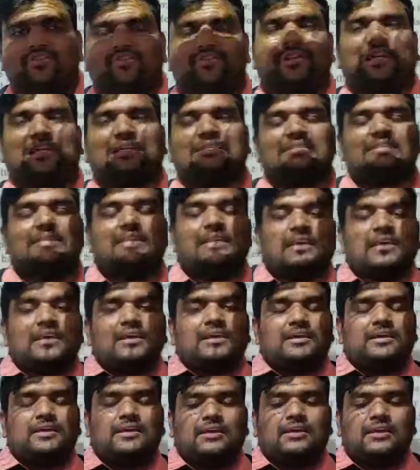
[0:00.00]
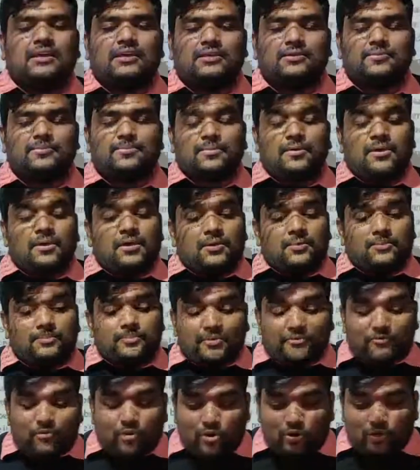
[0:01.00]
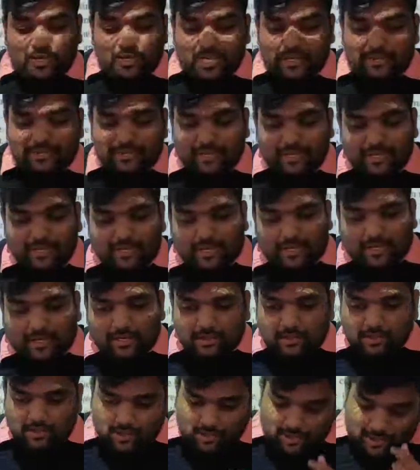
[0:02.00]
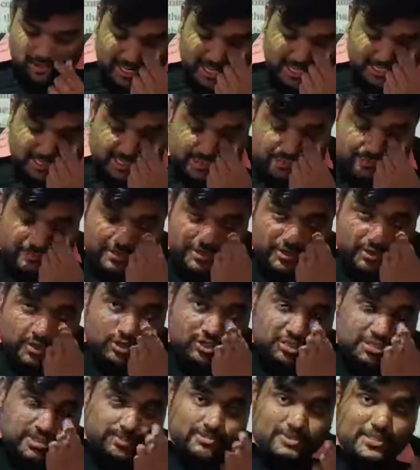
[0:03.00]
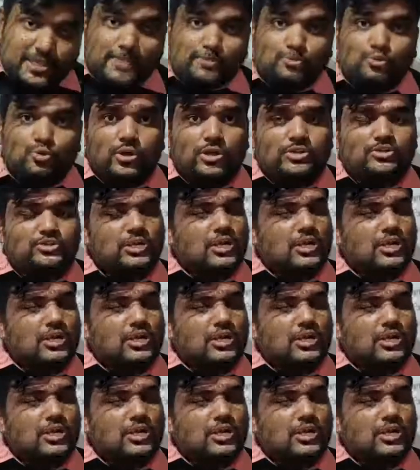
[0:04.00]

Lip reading: students. And before leaving, like the video, subscribe to our